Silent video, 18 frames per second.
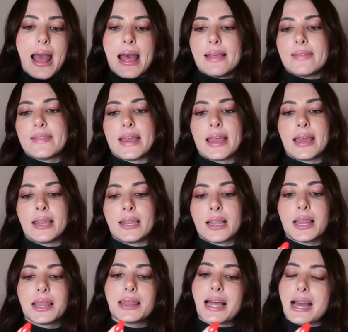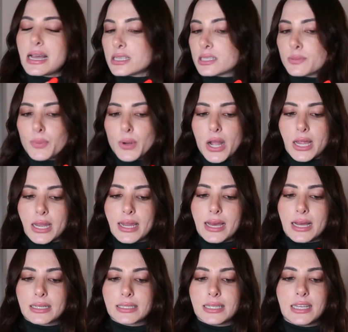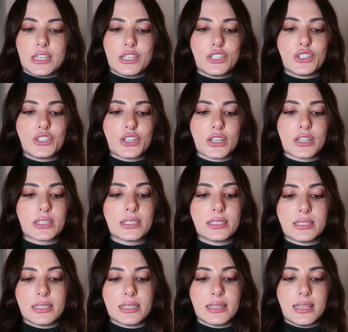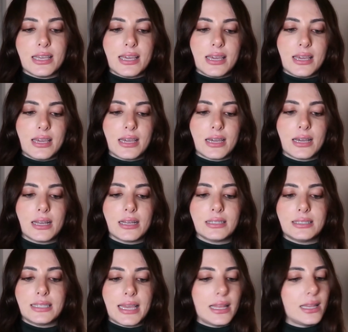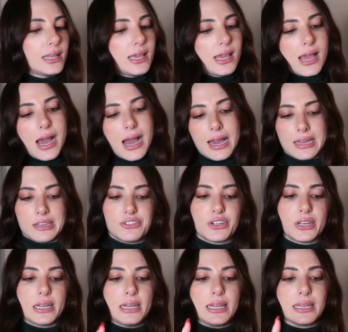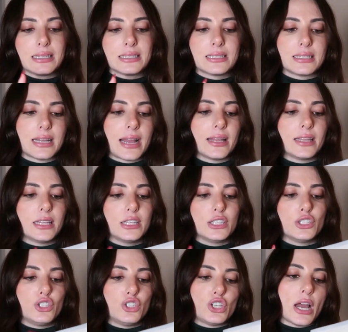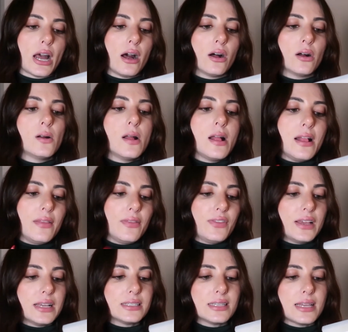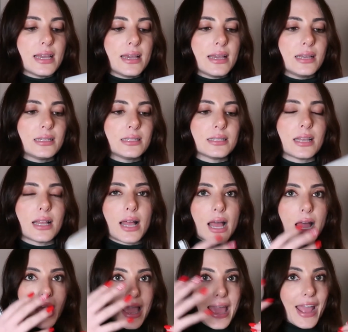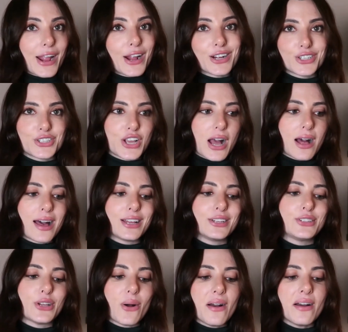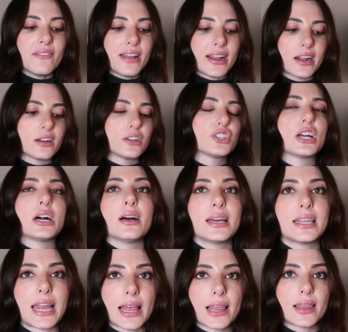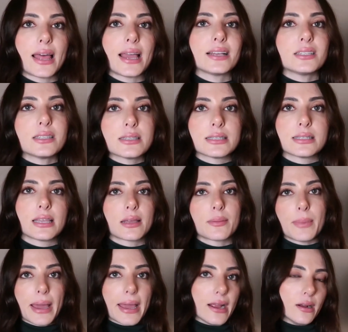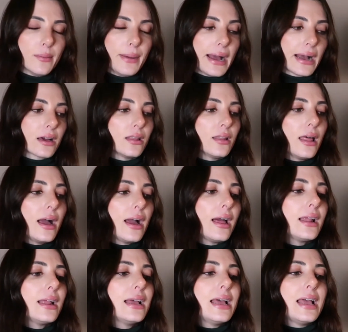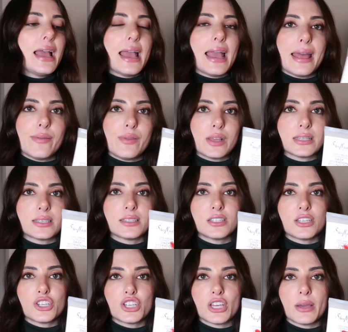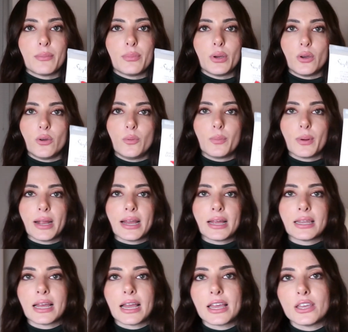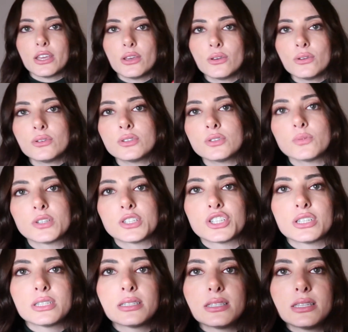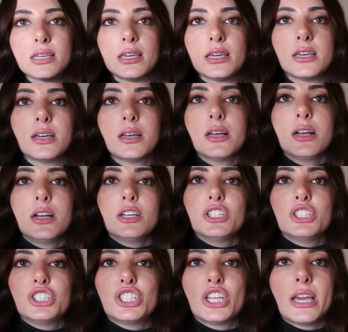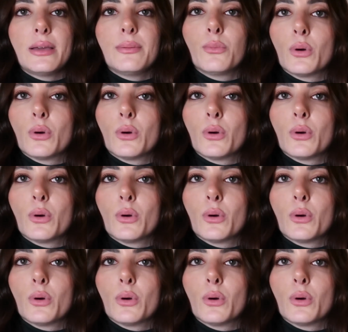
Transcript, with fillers: And then last product is just the Daily Hydrating Styling Gel. This is a hair gel. I don't have hair gel and I like to slick my hair back a lot. And this is the shampoo brand I use, which is the Shea